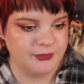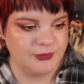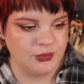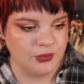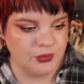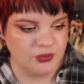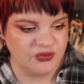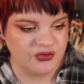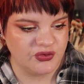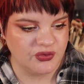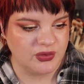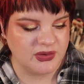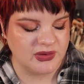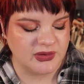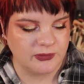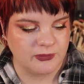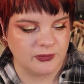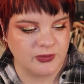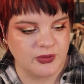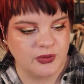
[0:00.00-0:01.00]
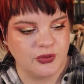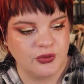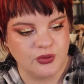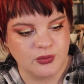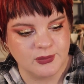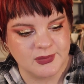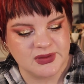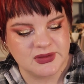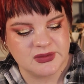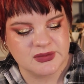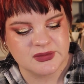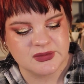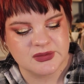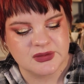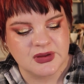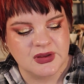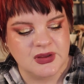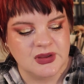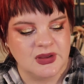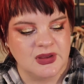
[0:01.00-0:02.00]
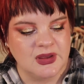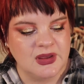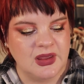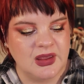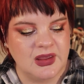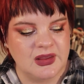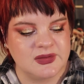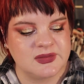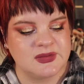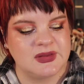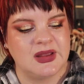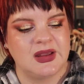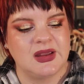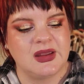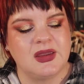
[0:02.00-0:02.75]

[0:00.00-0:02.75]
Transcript: future and over humans is